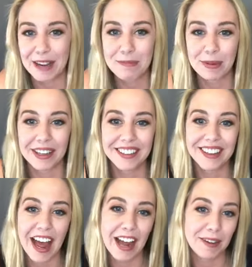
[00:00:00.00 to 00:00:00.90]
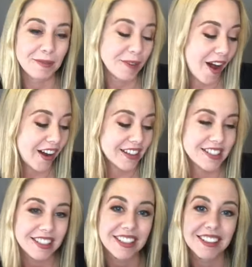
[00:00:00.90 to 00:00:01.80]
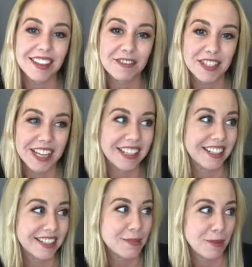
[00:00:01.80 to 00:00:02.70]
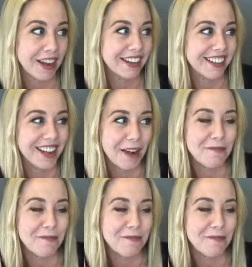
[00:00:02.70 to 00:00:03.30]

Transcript: game, but I honestly have taken into my